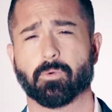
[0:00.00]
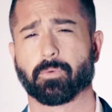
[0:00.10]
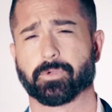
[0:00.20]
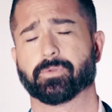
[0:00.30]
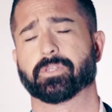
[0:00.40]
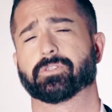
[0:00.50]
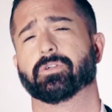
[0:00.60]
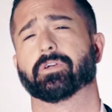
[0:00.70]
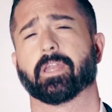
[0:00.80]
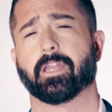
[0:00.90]
I know what we're doing is
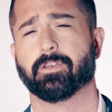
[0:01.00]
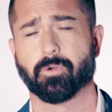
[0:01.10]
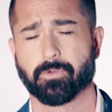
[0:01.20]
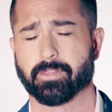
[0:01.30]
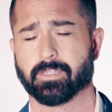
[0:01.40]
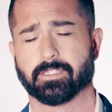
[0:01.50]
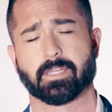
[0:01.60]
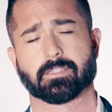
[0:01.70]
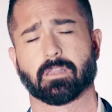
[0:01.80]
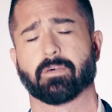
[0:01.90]
good, and I know that these
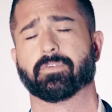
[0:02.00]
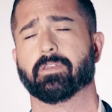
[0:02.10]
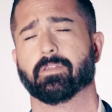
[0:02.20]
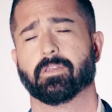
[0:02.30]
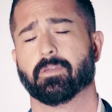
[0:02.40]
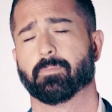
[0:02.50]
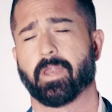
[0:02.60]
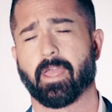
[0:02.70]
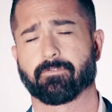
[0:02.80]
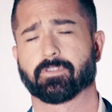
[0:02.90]
kids love it,
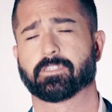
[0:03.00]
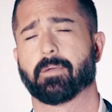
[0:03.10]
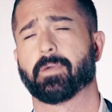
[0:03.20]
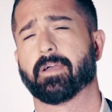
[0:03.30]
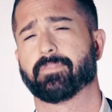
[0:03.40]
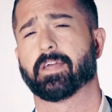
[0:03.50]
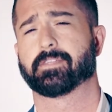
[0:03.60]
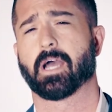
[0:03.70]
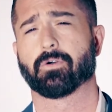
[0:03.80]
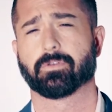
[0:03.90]
but every time I have
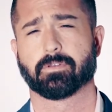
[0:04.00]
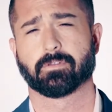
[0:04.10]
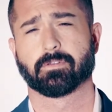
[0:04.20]
that doubt,